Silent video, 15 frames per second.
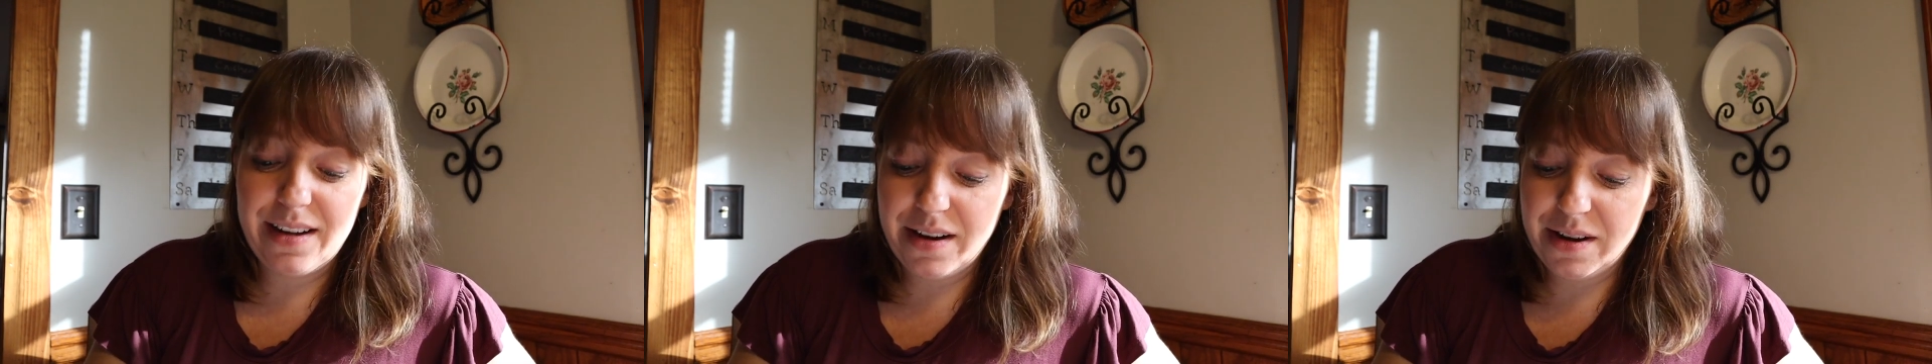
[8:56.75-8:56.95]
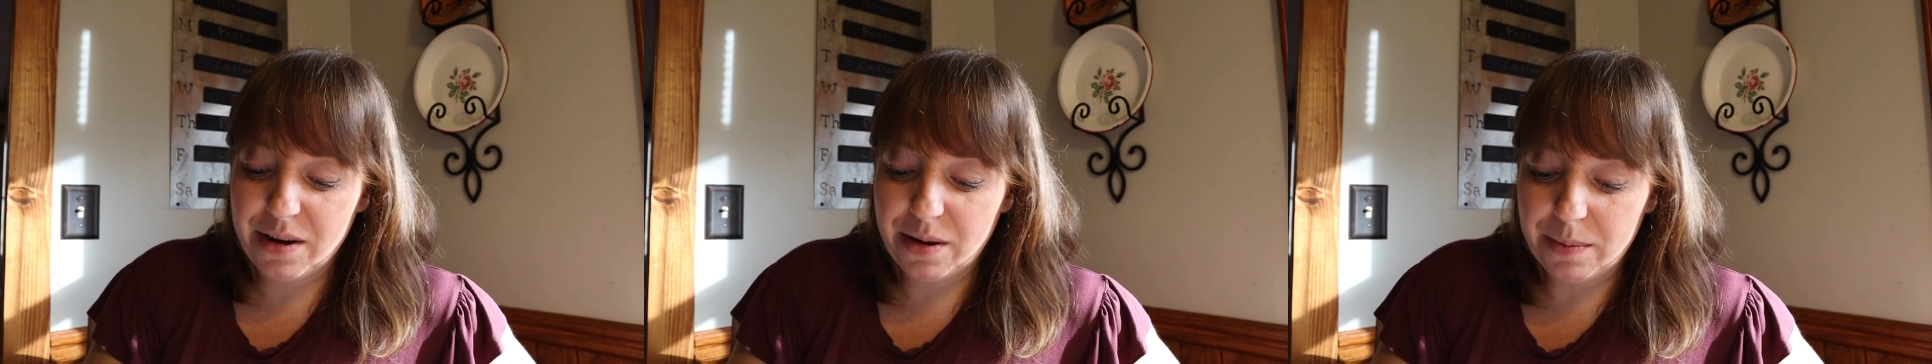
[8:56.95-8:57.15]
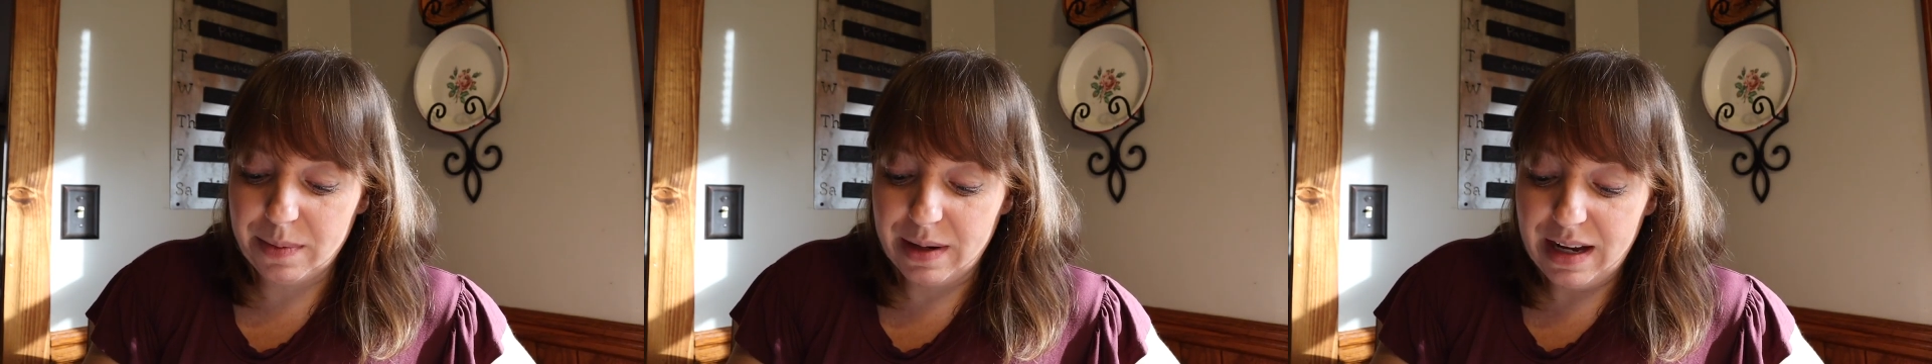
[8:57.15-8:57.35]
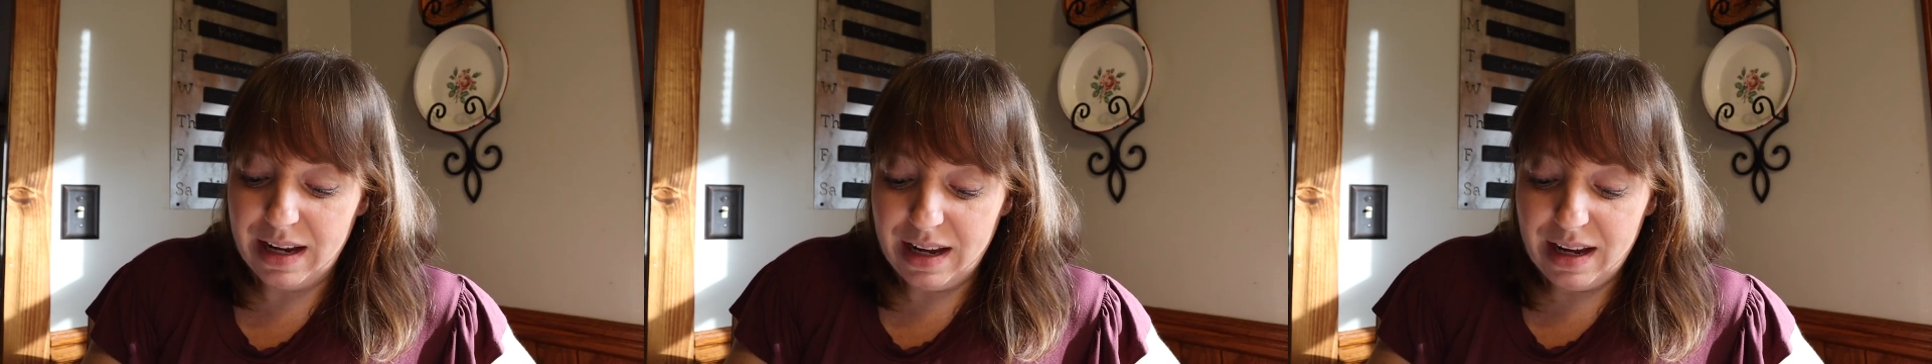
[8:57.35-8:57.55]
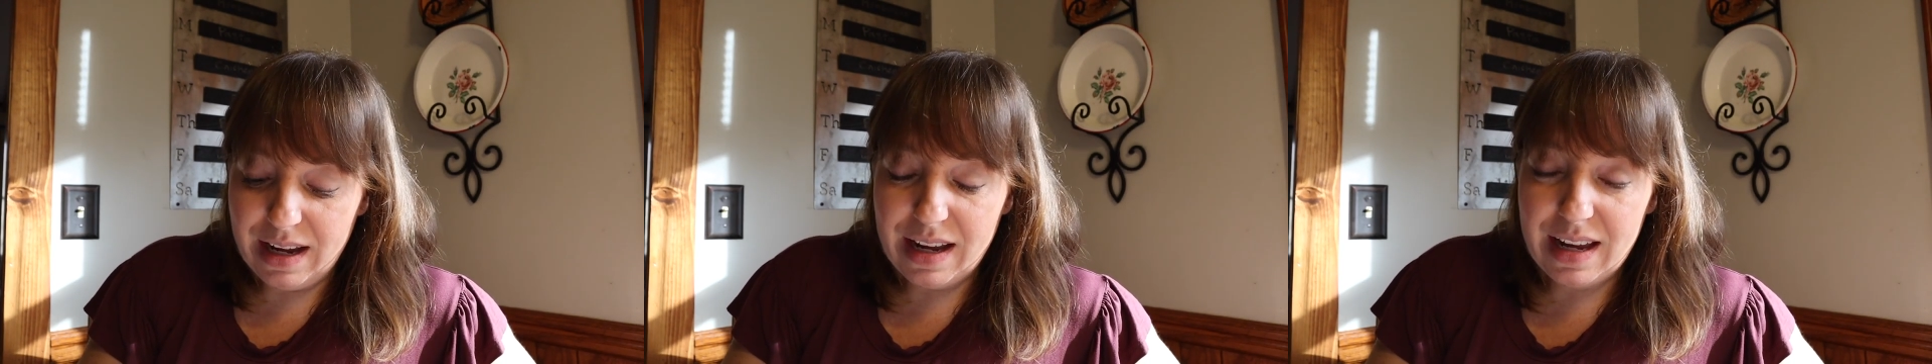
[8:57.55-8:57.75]

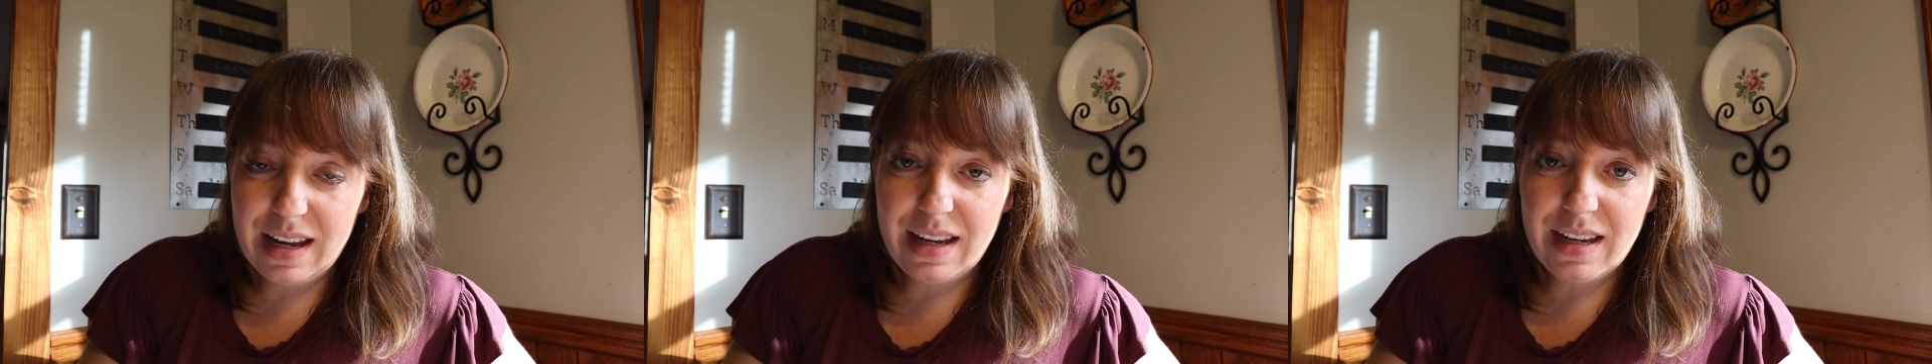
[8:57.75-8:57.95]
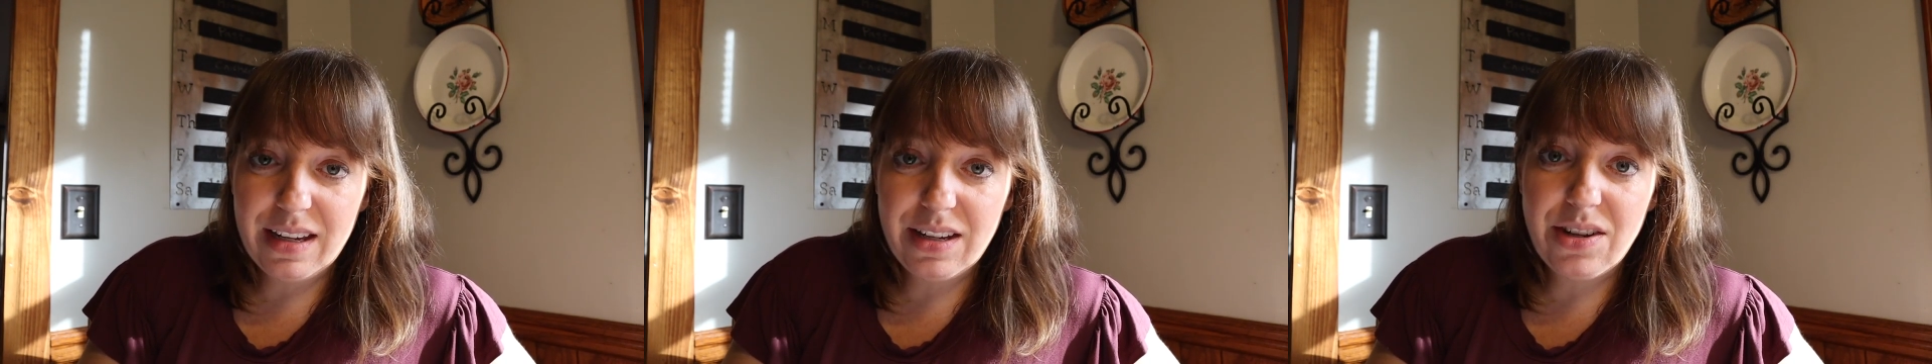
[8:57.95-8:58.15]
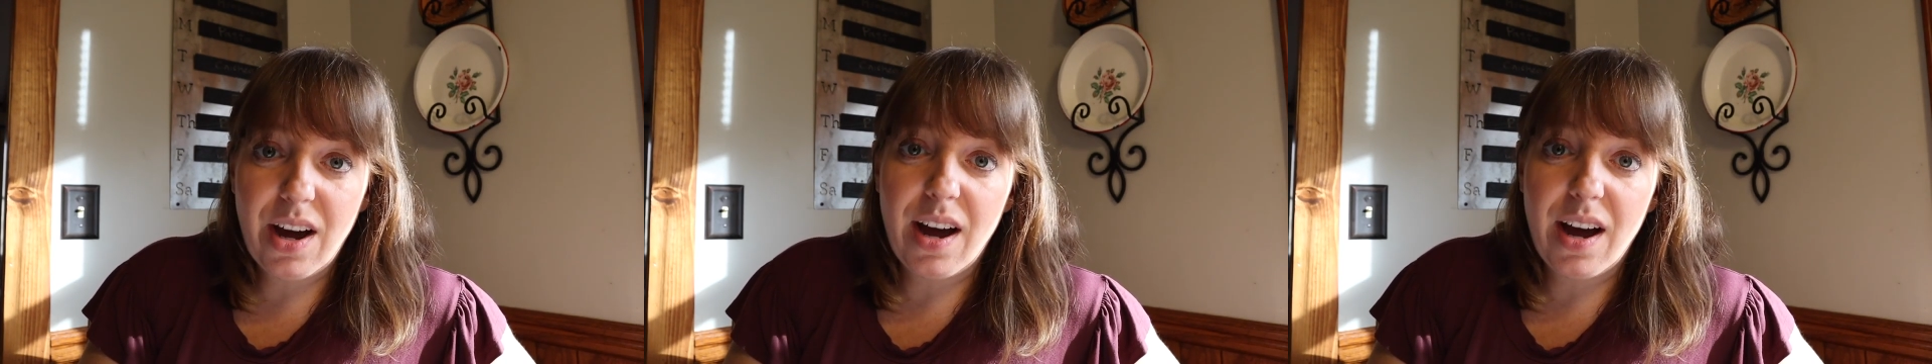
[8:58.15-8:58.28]
Um,